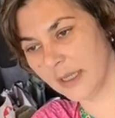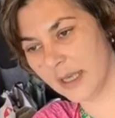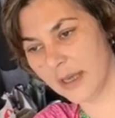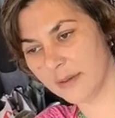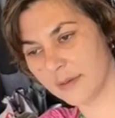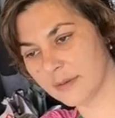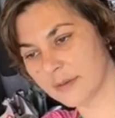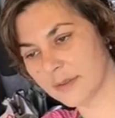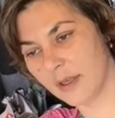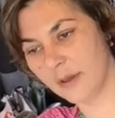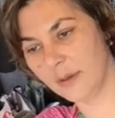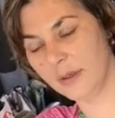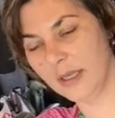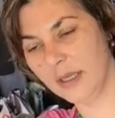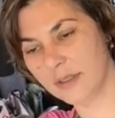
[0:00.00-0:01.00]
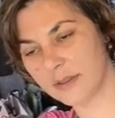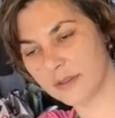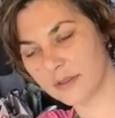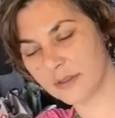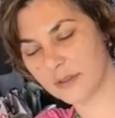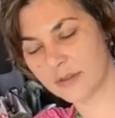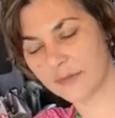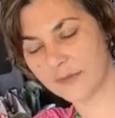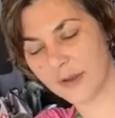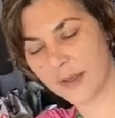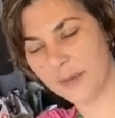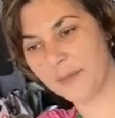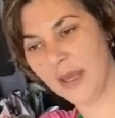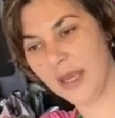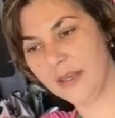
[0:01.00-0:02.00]
Yeah, so it's just a
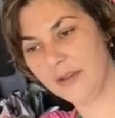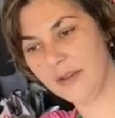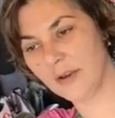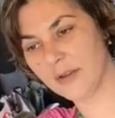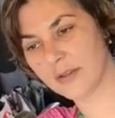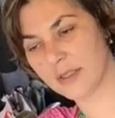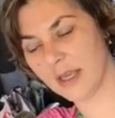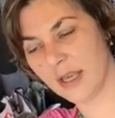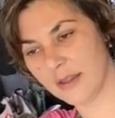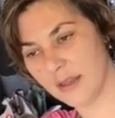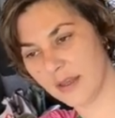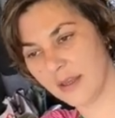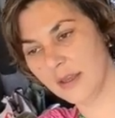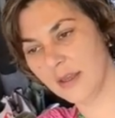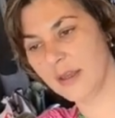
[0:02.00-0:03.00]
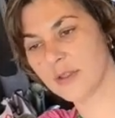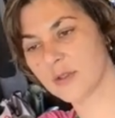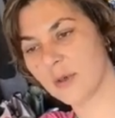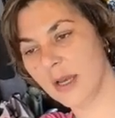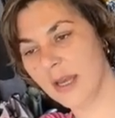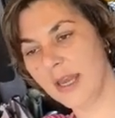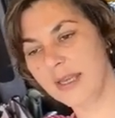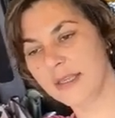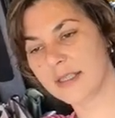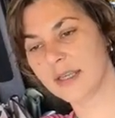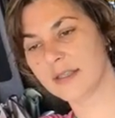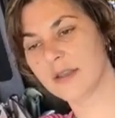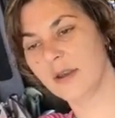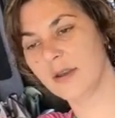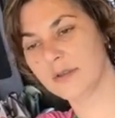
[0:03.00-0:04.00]
fucking pain in the arse to get there. That's why I hate
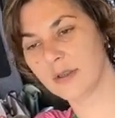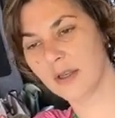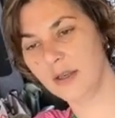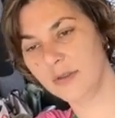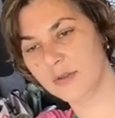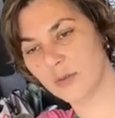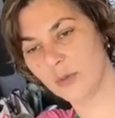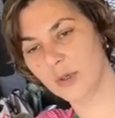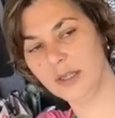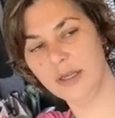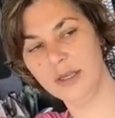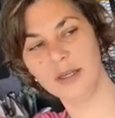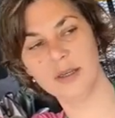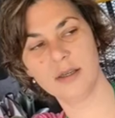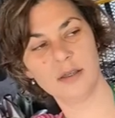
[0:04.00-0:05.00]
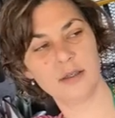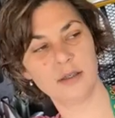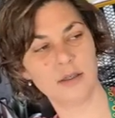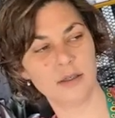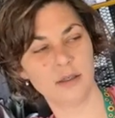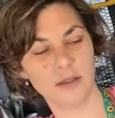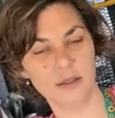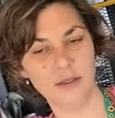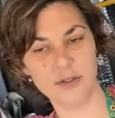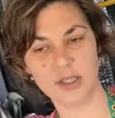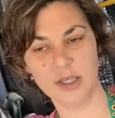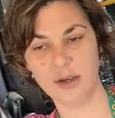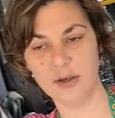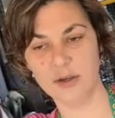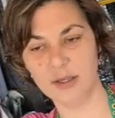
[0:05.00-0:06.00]
Tesco's, I lose the will in it. I
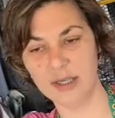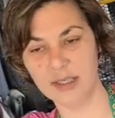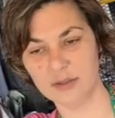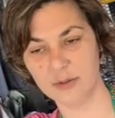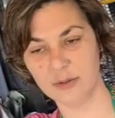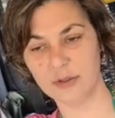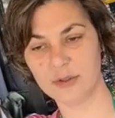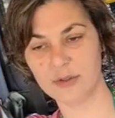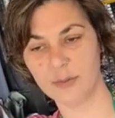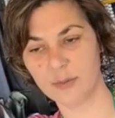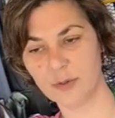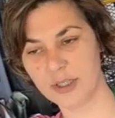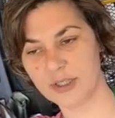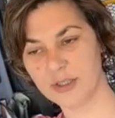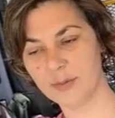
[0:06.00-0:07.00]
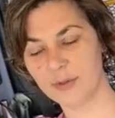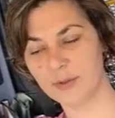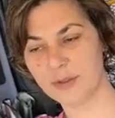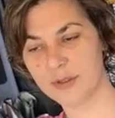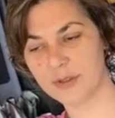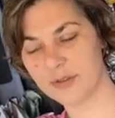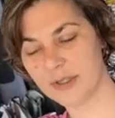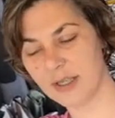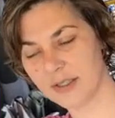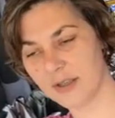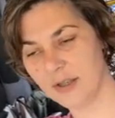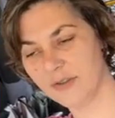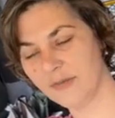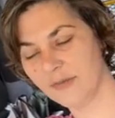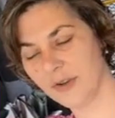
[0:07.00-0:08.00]
usually go Lidl just on principle, because
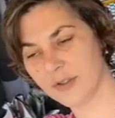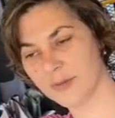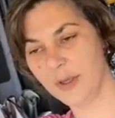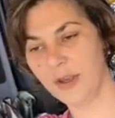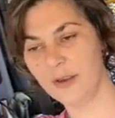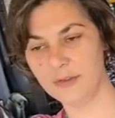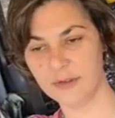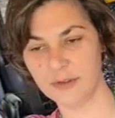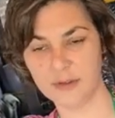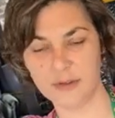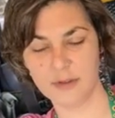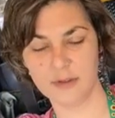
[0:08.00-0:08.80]
Tesco's fucks me over.